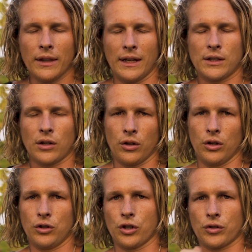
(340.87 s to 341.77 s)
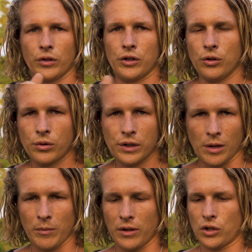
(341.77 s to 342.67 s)
That's going to just reduce
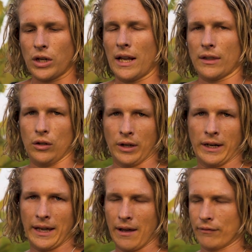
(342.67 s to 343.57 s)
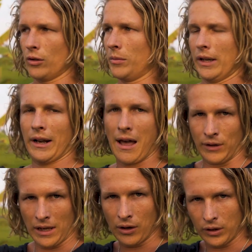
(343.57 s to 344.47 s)
some of the shake that you're going to get from it
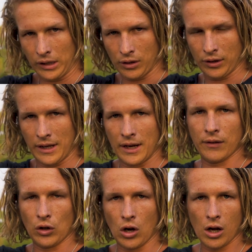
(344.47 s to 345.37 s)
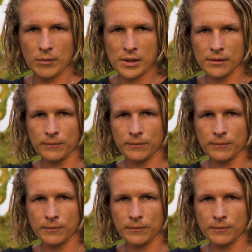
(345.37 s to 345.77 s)
having out here on the end of your arms.